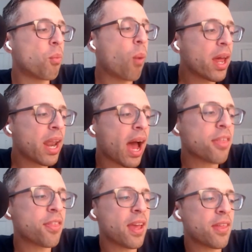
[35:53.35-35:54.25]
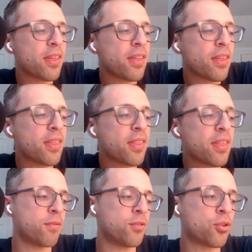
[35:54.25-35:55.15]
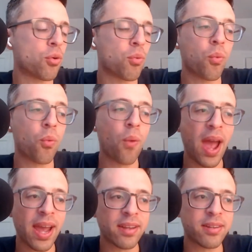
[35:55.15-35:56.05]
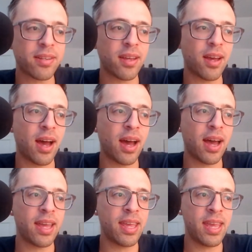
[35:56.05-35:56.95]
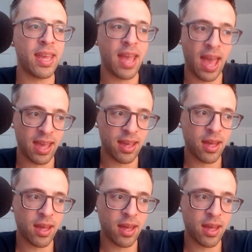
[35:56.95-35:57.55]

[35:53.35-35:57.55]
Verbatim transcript: One, I think that in sort of direct uh, EA,